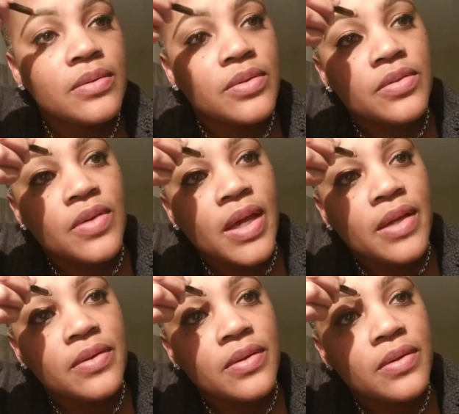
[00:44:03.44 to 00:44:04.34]
just kind
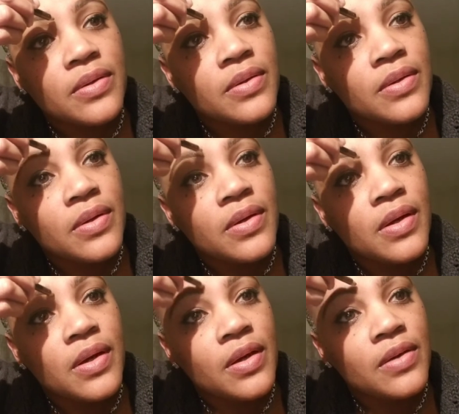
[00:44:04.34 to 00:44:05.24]
of
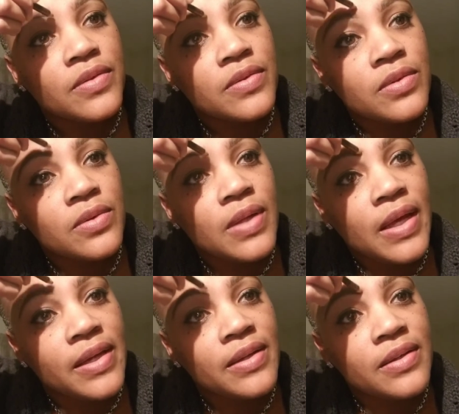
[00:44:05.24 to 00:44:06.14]
ever so
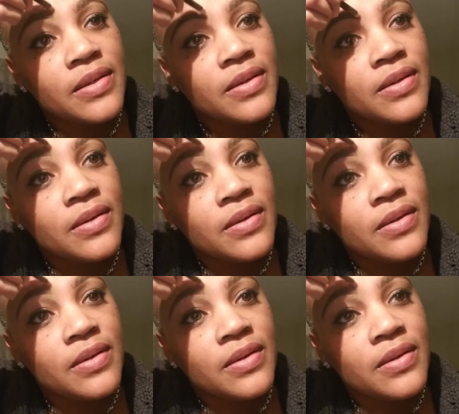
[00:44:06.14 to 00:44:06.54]
lightly